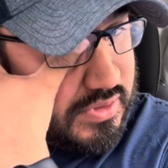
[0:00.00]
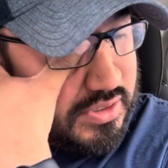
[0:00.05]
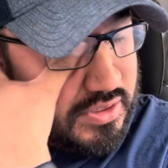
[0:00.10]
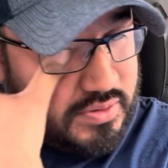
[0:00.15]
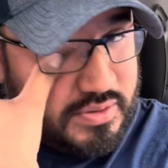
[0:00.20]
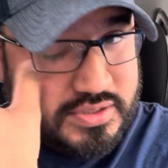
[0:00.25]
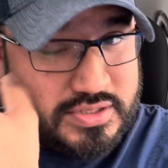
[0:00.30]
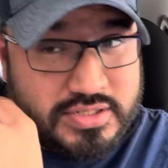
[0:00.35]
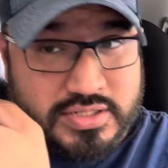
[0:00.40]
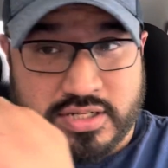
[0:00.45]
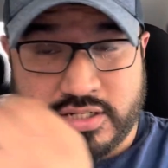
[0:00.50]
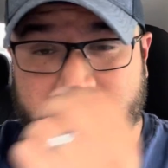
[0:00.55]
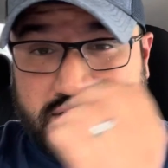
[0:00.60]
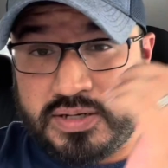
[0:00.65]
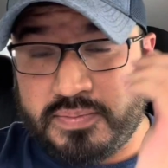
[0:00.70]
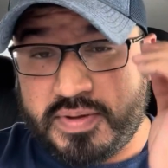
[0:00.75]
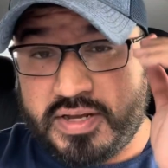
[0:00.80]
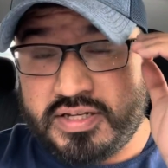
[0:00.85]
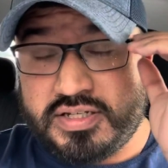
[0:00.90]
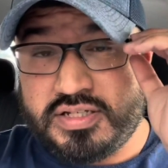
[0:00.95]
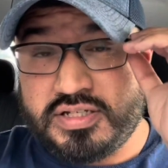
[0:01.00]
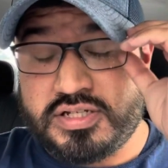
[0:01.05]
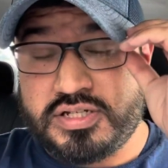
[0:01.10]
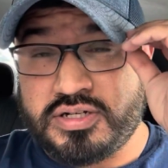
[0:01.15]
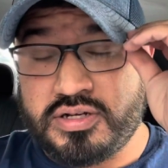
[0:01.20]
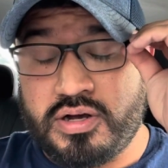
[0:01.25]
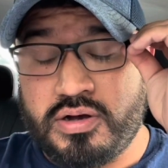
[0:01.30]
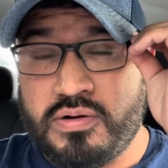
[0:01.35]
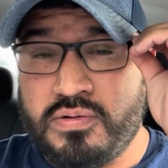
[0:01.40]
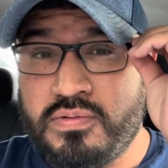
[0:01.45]
know, it's such an amazing
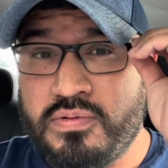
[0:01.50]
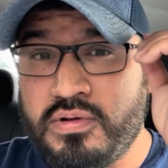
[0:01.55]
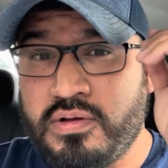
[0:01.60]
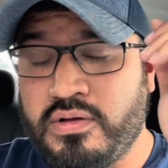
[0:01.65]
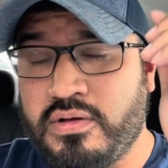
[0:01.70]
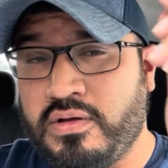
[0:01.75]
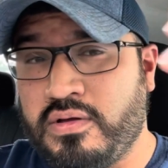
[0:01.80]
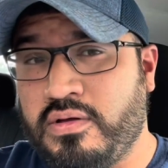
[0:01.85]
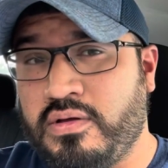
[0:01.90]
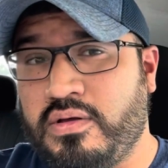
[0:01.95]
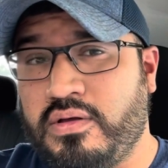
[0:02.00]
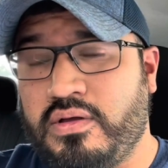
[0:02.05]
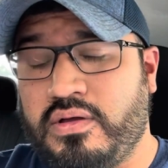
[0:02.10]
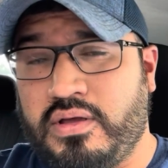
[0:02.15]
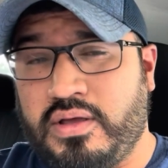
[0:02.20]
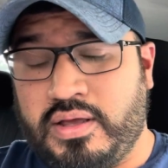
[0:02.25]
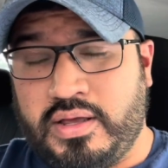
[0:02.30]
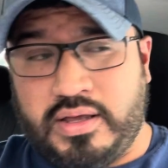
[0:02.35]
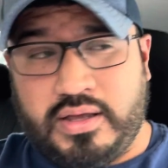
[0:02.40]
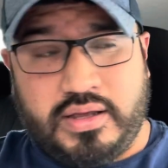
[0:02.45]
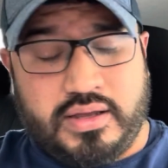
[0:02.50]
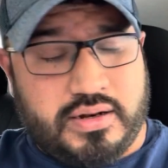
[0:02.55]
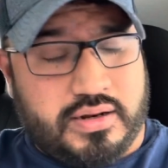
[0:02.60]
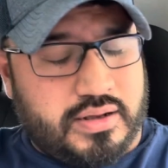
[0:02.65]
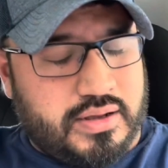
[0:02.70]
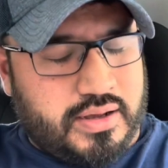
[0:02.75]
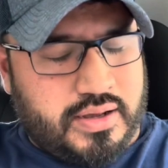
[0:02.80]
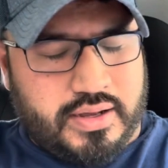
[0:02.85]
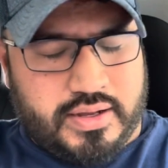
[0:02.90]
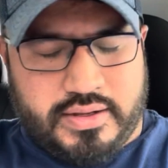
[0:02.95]
show, and
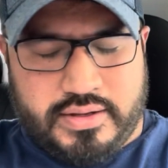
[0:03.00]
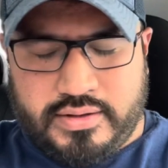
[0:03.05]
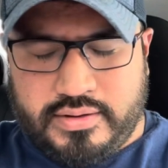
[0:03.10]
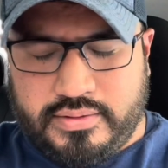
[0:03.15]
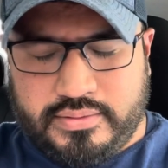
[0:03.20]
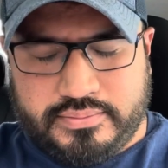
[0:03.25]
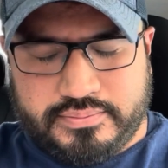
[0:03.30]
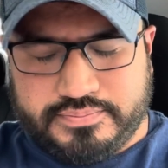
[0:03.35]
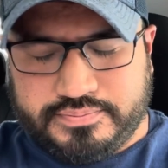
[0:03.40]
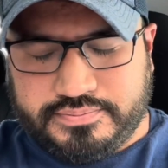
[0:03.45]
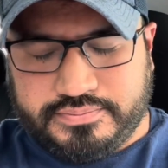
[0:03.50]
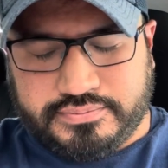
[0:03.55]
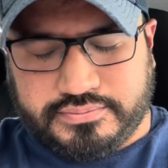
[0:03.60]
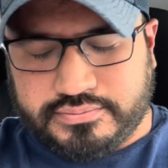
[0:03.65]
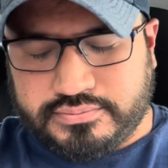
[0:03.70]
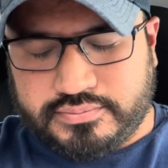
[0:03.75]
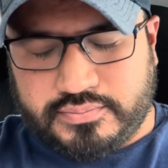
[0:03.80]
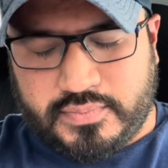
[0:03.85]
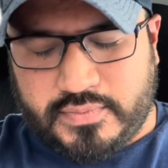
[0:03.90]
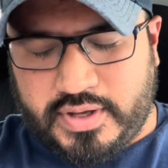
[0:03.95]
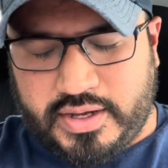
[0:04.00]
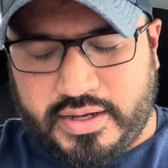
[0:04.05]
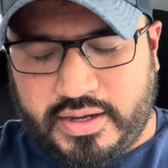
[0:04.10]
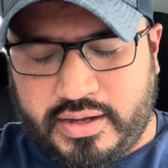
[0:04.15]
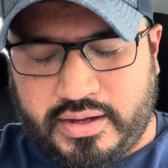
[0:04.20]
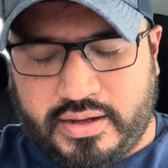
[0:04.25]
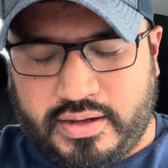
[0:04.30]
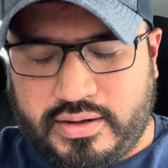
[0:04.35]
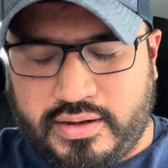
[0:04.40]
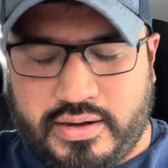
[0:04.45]
I
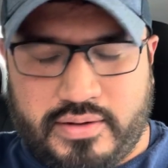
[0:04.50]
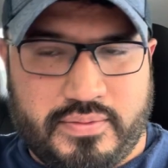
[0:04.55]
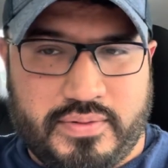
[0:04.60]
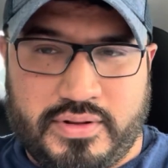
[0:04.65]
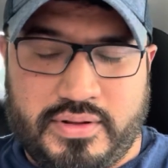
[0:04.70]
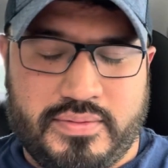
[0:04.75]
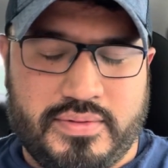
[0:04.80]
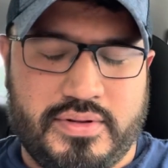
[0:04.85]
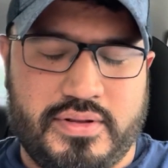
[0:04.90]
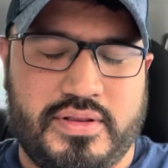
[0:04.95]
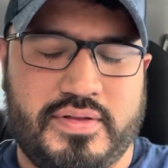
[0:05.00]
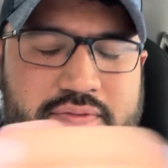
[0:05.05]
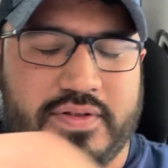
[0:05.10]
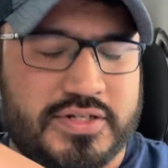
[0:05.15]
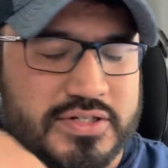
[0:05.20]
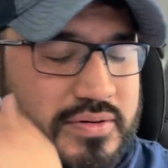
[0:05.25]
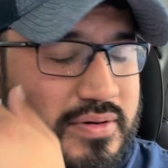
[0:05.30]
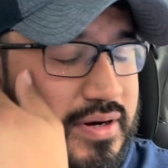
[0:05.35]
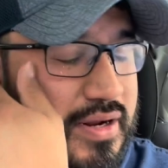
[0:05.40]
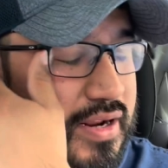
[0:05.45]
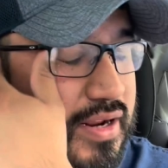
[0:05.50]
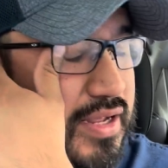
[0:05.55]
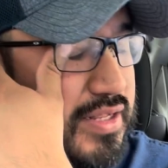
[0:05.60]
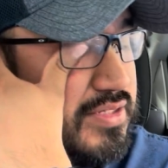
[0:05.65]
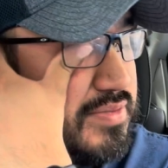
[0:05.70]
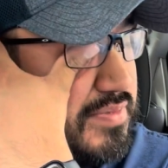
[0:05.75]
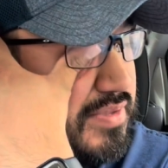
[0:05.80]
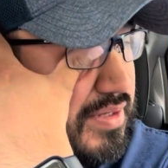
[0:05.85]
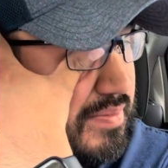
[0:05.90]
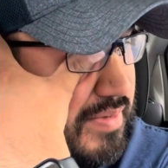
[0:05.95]
really, really love that show. And I got
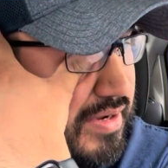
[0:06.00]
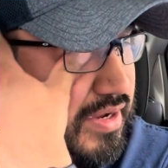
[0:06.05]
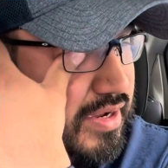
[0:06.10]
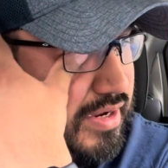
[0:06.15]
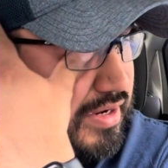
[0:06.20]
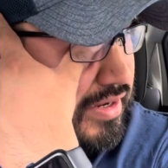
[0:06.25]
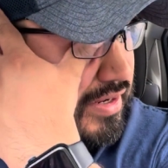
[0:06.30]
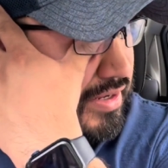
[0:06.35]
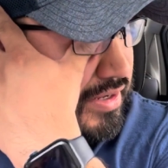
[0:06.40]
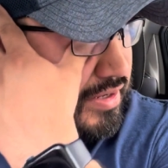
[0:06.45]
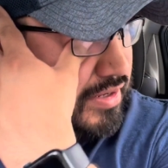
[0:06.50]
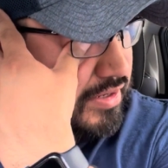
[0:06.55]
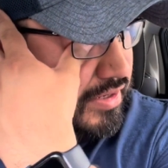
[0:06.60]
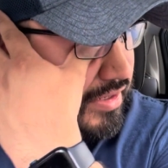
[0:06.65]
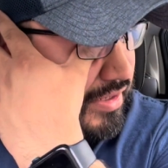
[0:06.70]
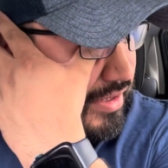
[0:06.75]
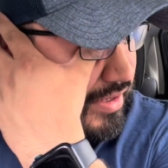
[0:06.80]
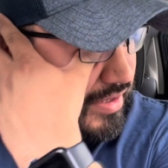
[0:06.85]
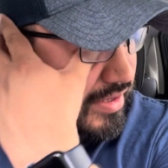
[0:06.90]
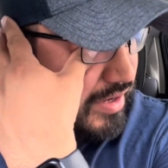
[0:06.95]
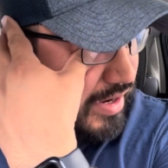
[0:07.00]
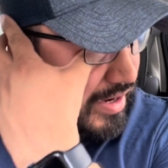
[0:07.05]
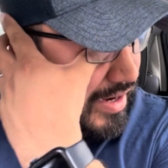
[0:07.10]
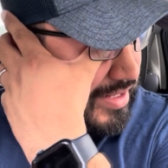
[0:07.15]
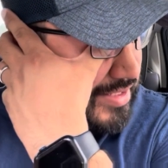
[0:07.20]
something in my eye. I got